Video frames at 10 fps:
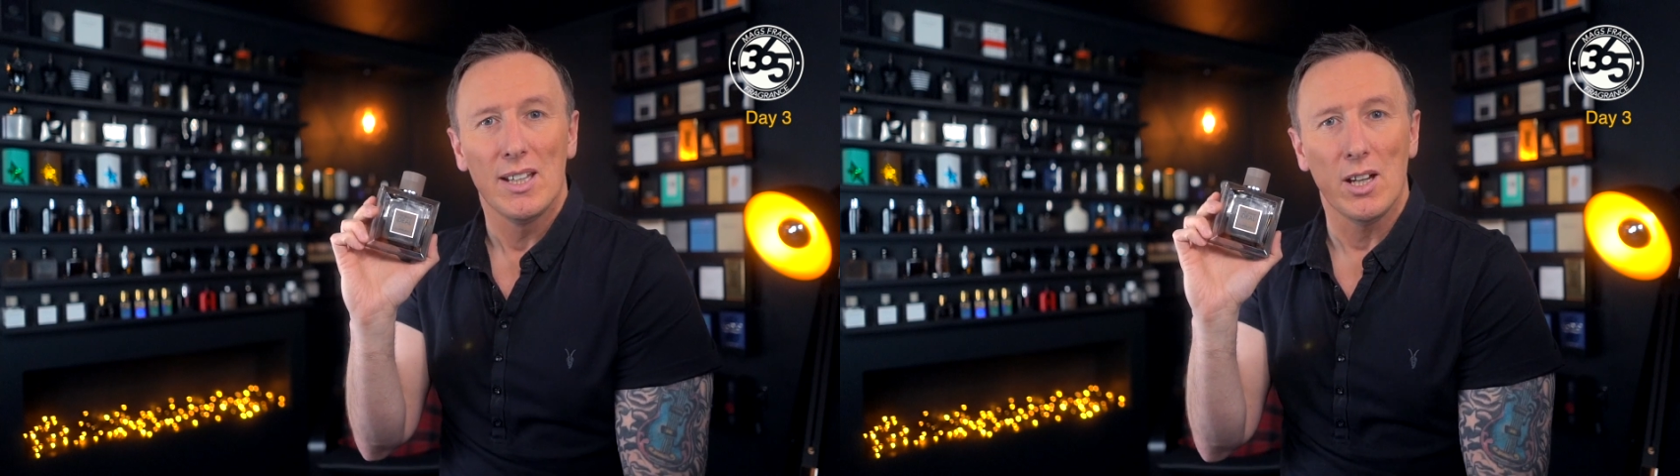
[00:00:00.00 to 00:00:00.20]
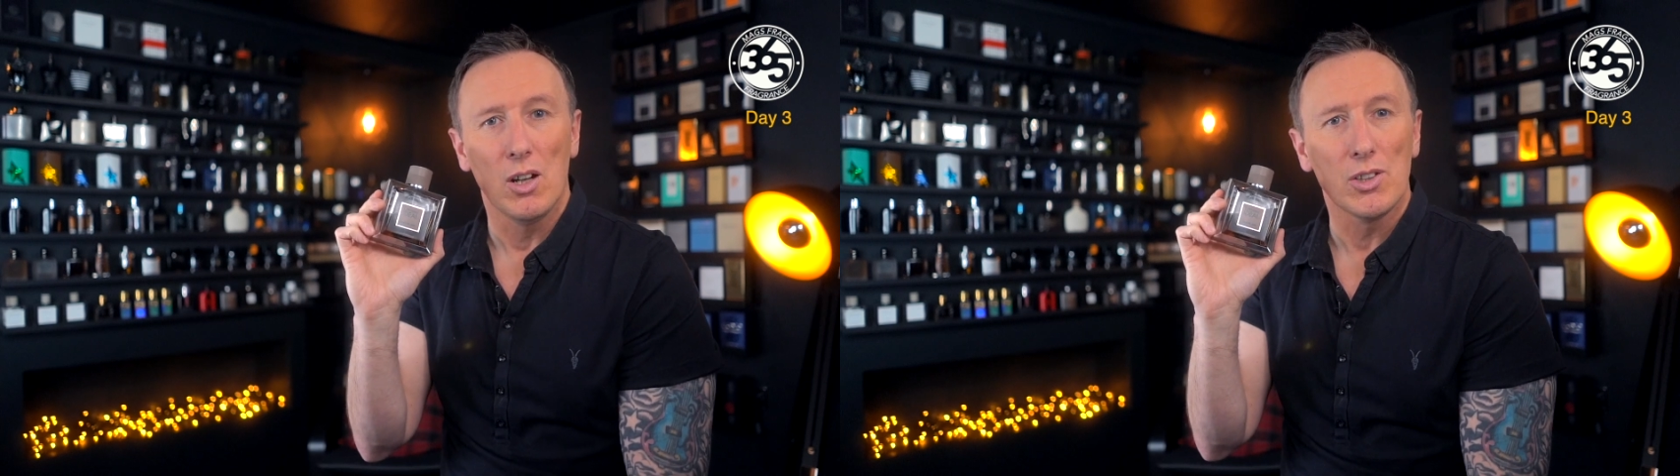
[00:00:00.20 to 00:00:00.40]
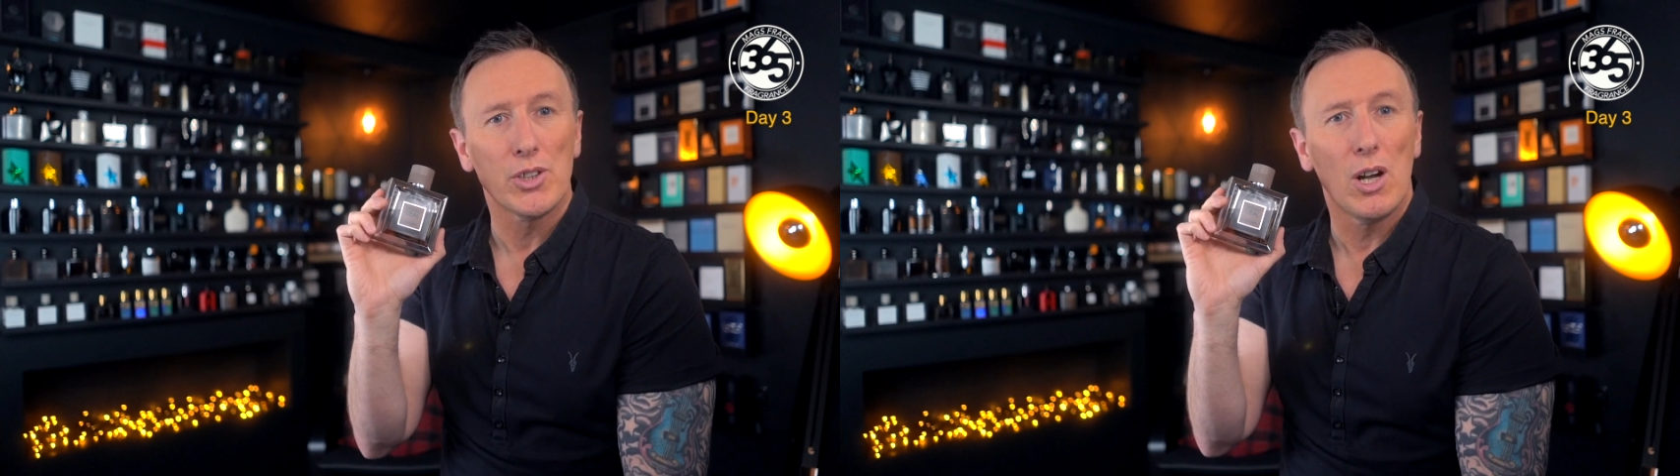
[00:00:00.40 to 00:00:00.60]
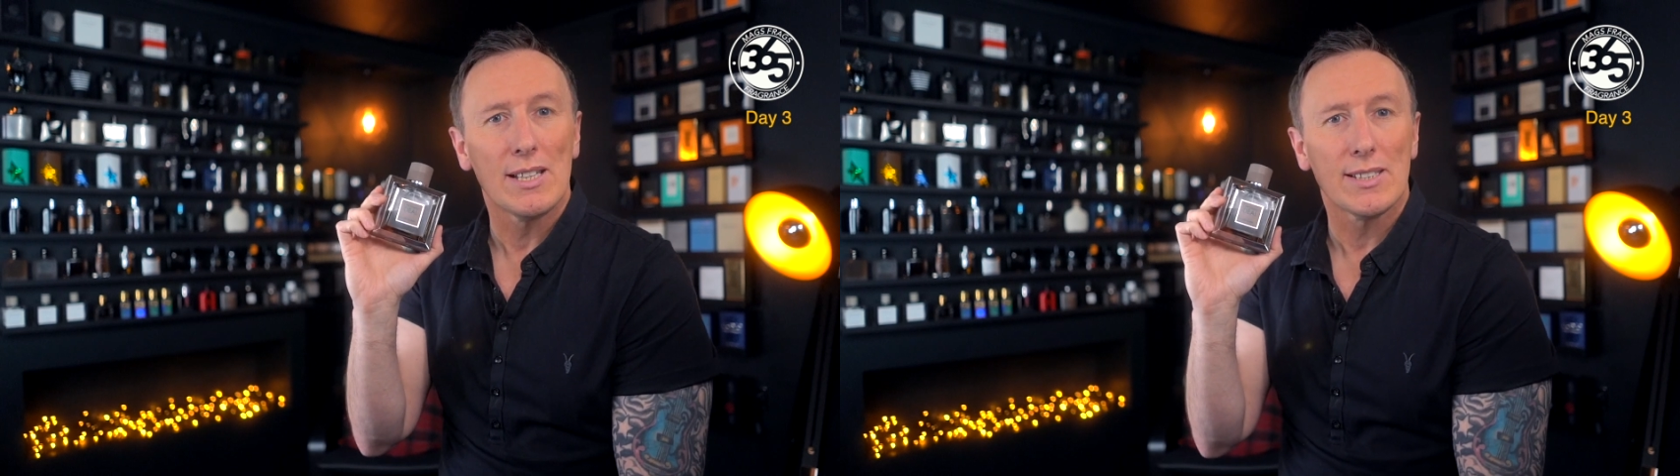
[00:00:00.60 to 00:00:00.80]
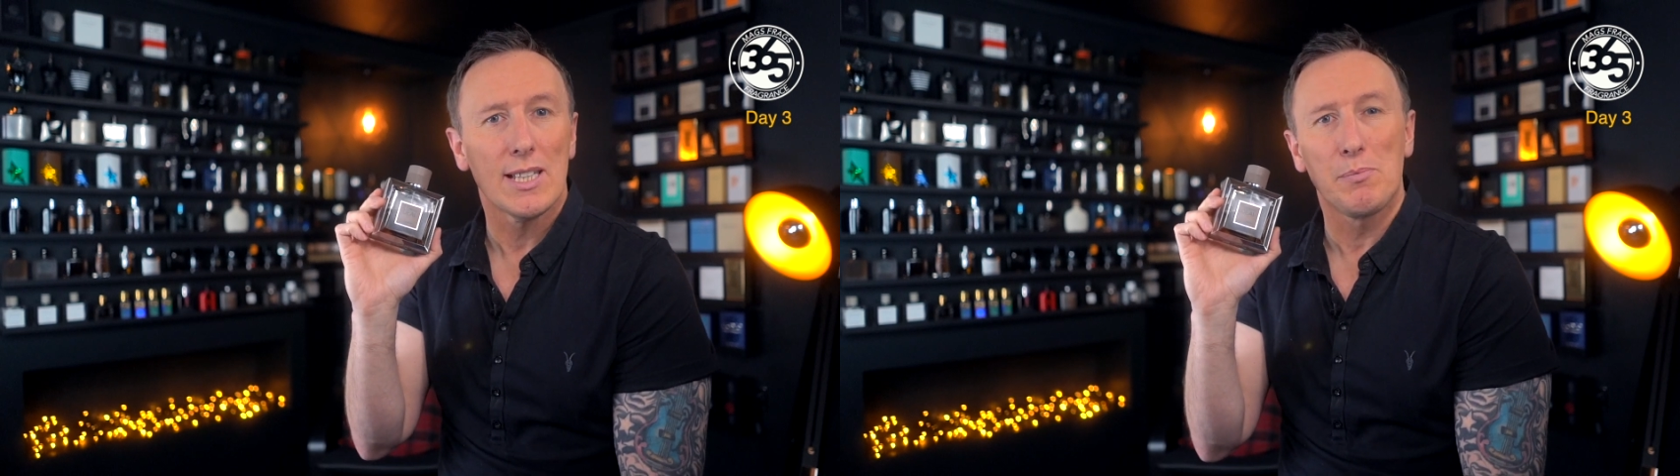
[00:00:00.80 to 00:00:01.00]
It also
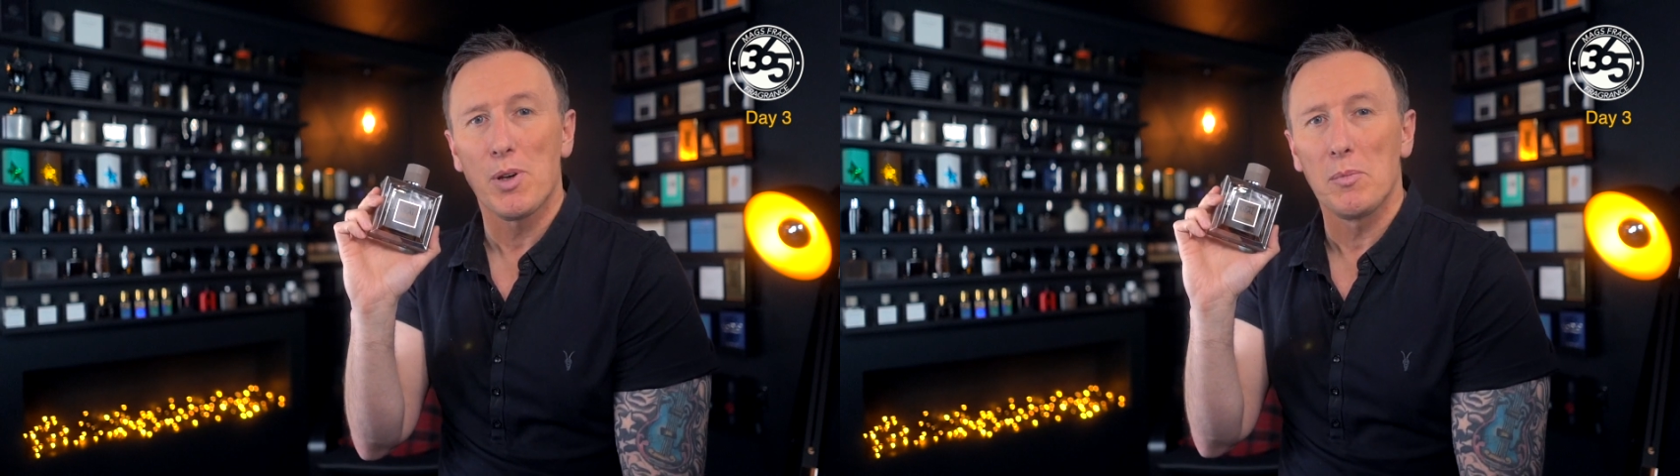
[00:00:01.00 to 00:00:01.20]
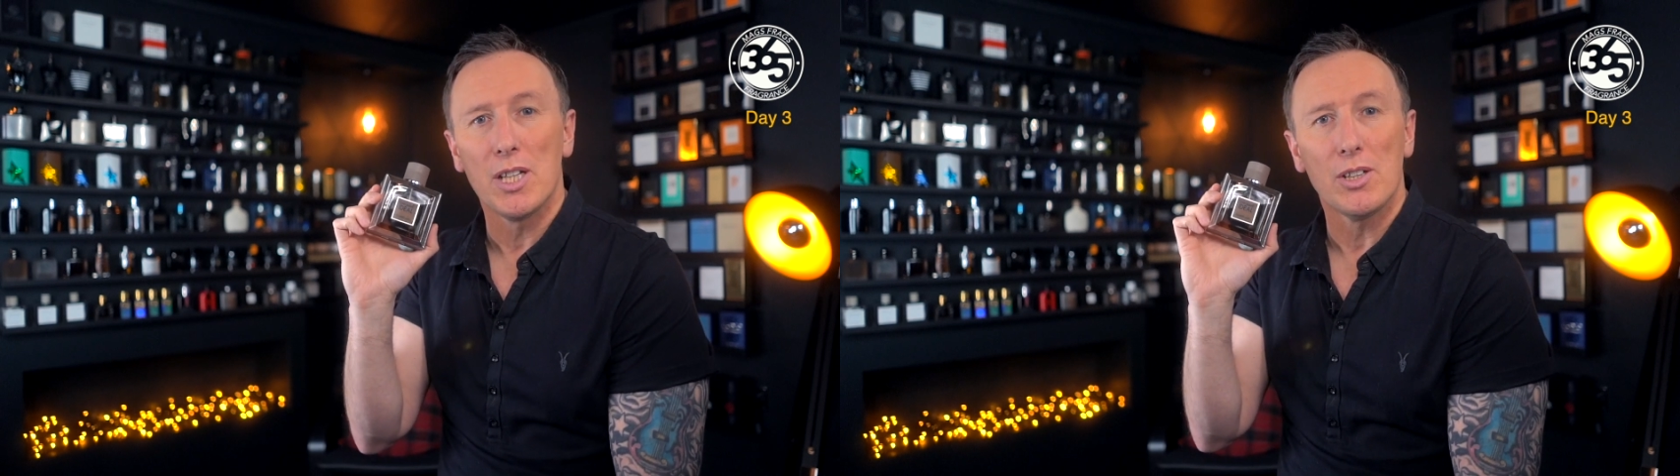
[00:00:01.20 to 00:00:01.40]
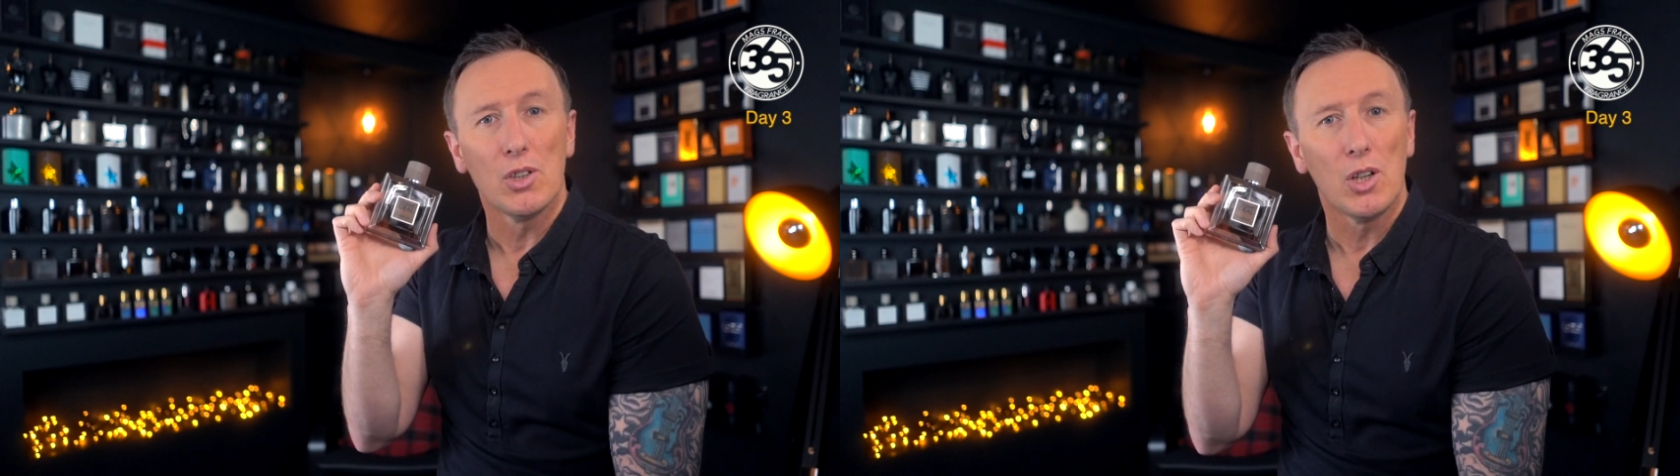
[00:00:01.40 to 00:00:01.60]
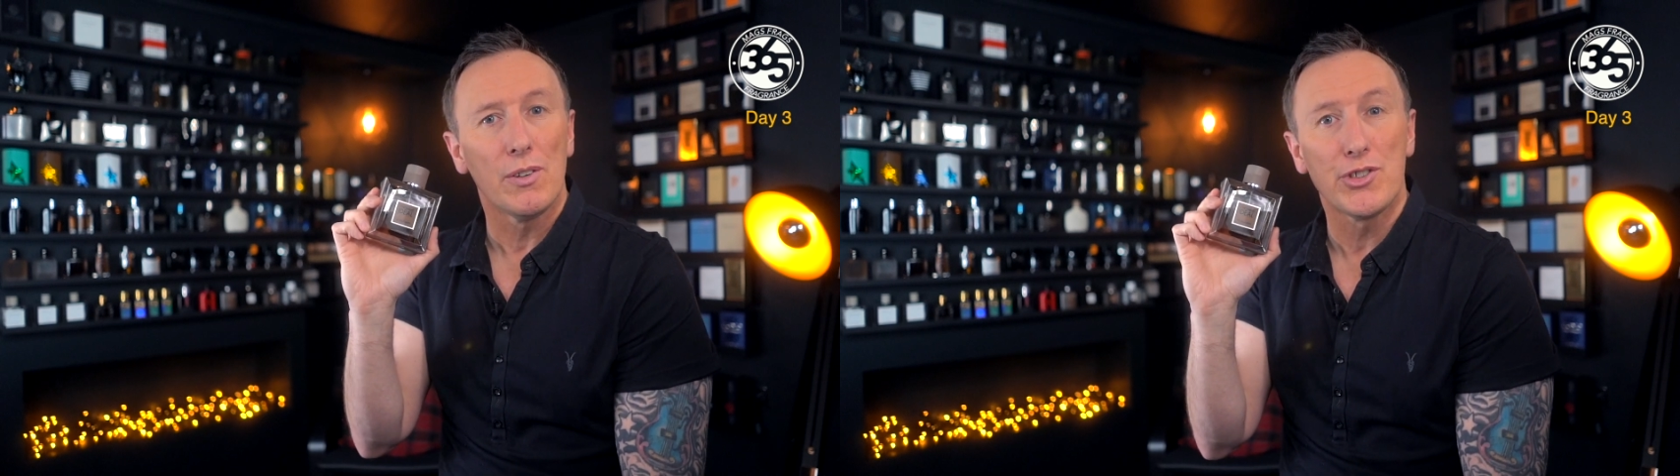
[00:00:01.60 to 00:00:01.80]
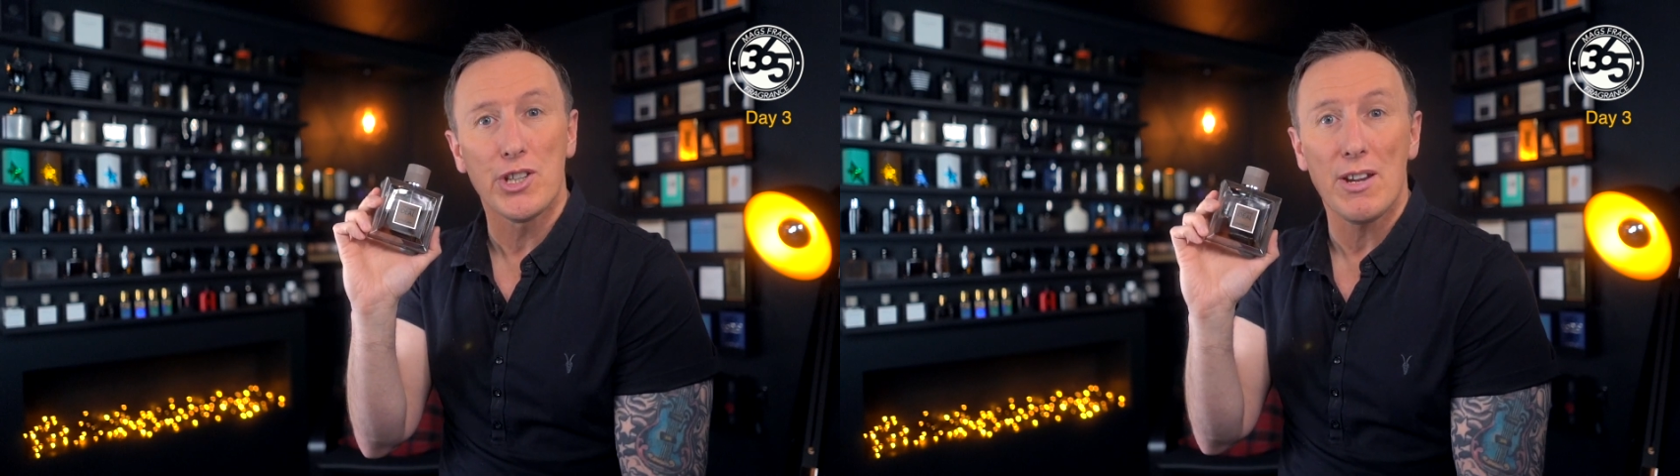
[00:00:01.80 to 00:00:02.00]
has a prominent note
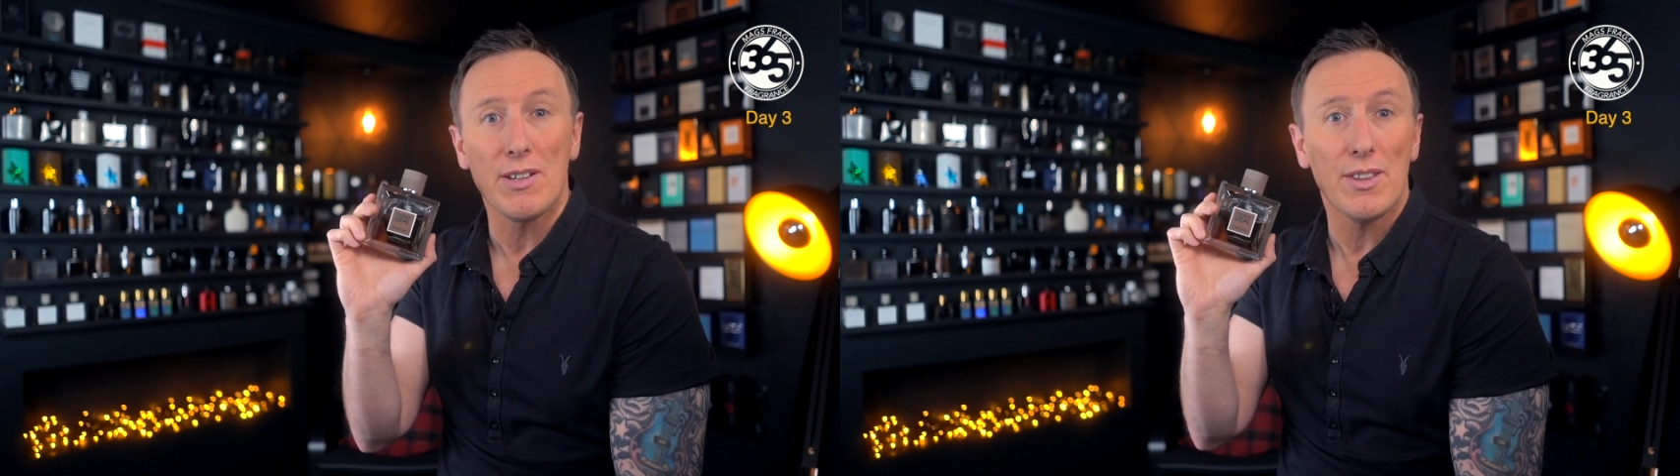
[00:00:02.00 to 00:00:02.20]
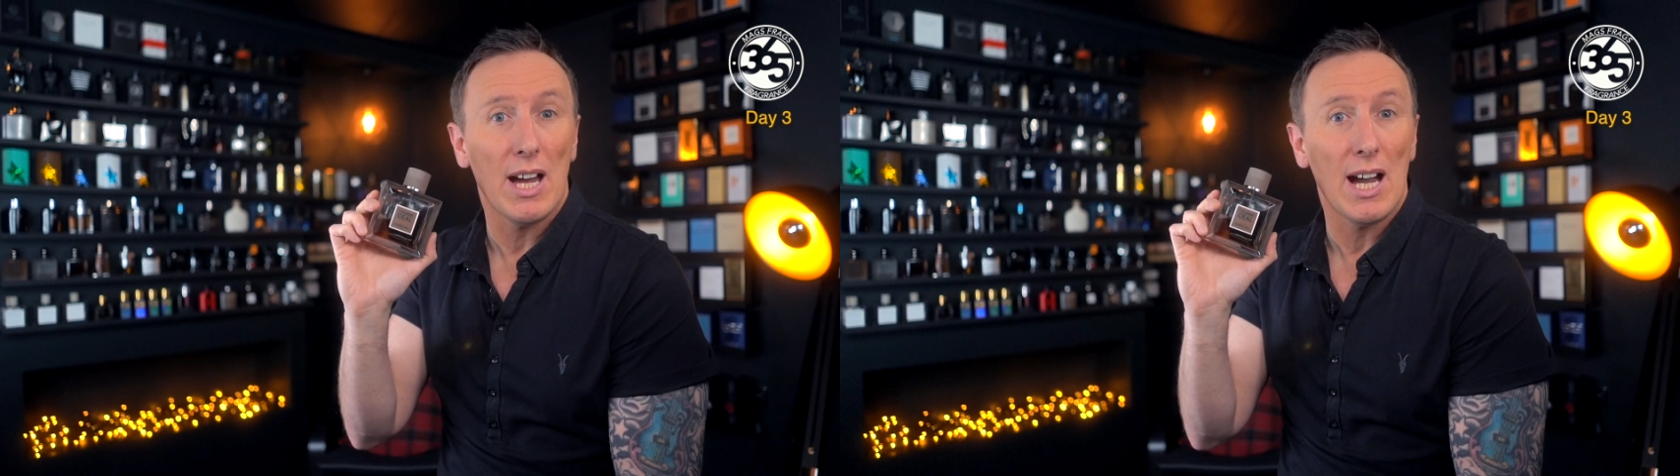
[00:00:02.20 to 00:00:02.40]
of cherry that